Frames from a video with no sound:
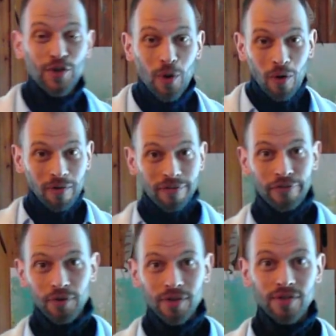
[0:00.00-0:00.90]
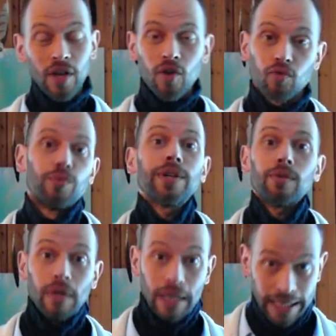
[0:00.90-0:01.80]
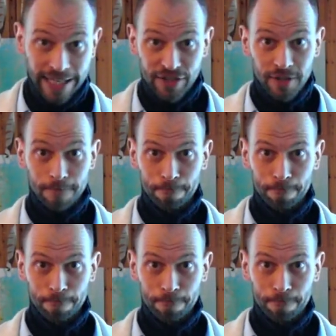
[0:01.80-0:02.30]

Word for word: your first real lesson.